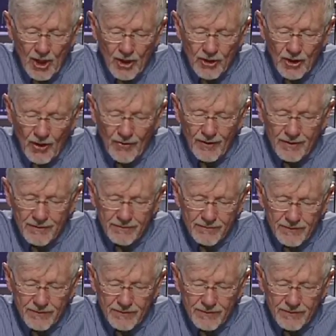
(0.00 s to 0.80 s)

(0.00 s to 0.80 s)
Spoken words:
Go to